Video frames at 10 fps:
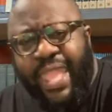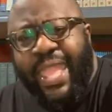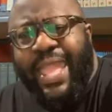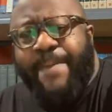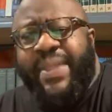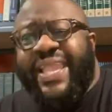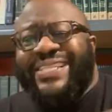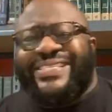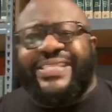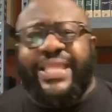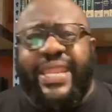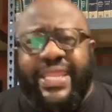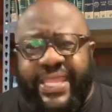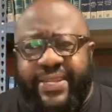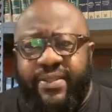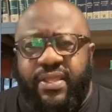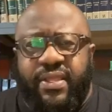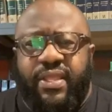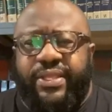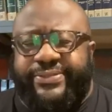and begin studying
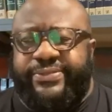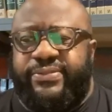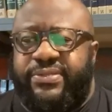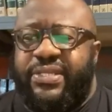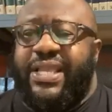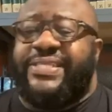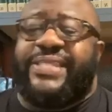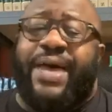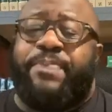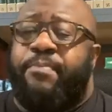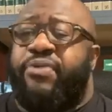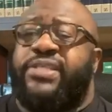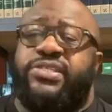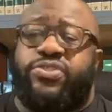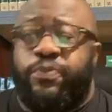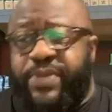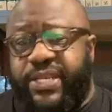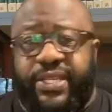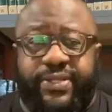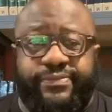and stop embracing
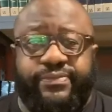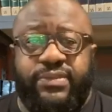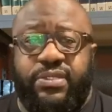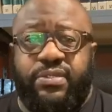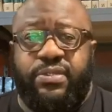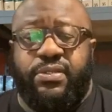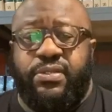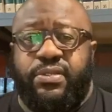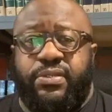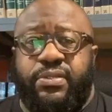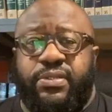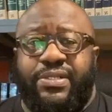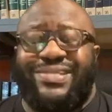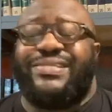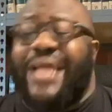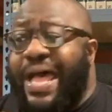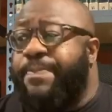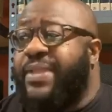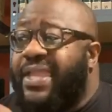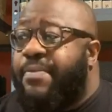stupidity.
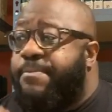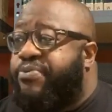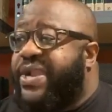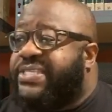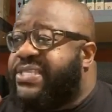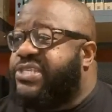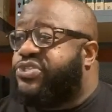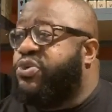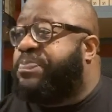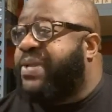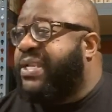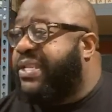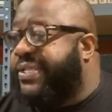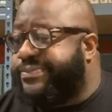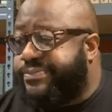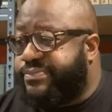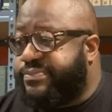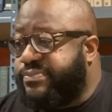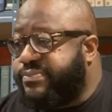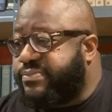Stop embracing stupidity.
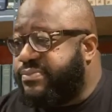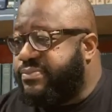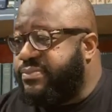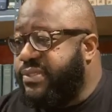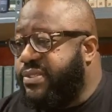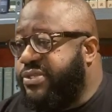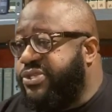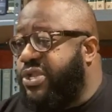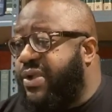Do y'all